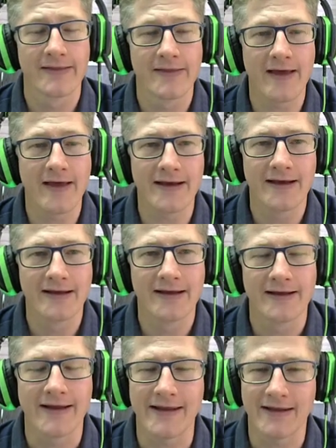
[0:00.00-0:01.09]
Then
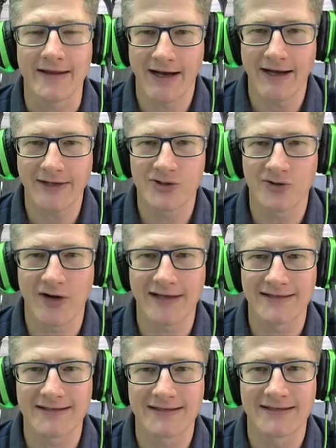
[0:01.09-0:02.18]
he got
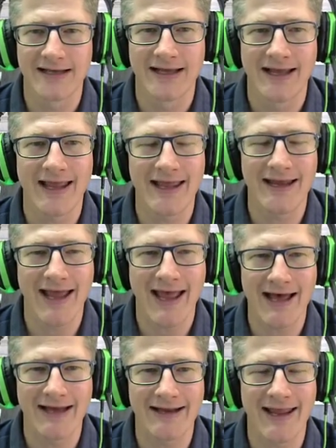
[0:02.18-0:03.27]
dressed and
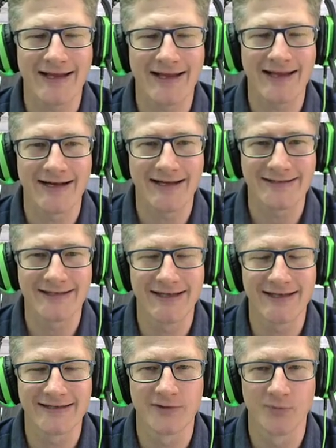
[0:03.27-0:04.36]
had a
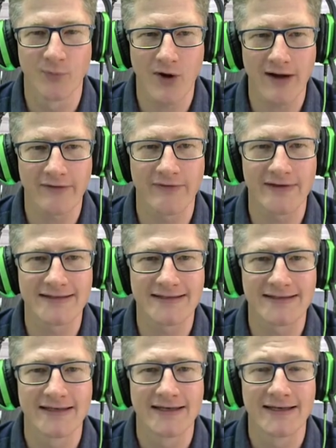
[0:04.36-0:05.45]
continental
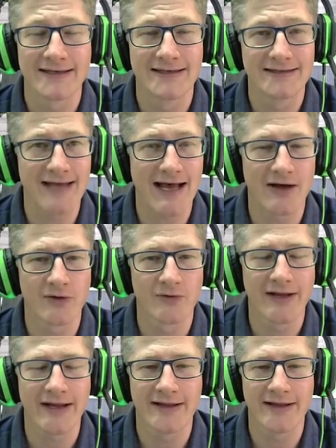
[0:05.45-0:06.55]
breakfast
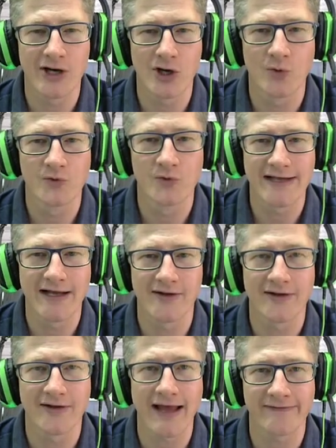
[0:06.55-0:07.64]
down in the
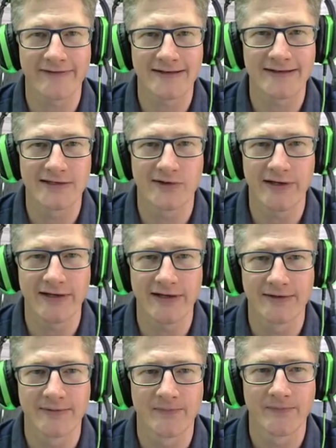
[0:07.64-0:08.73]
hotel cafeteria.